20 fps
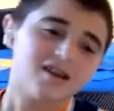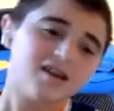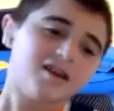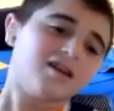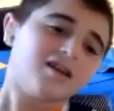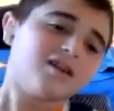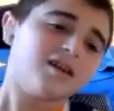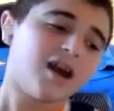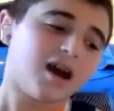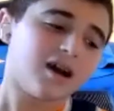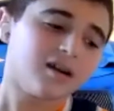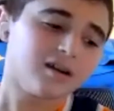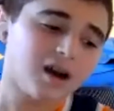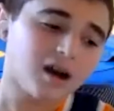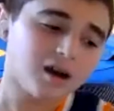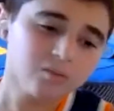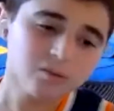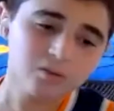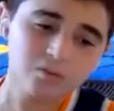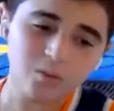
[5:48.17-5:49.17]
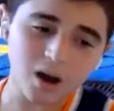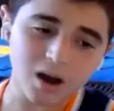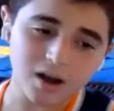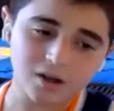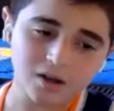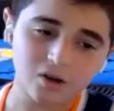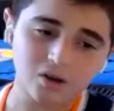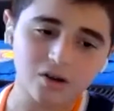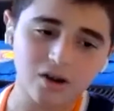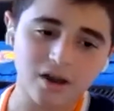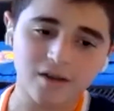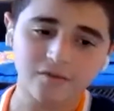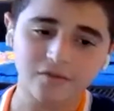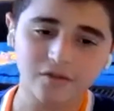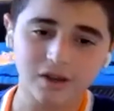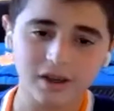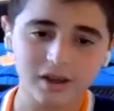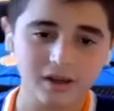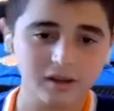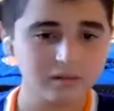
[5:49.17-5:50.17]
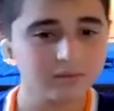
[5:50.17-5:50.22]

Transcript: yeah, I would want Cole Anthony.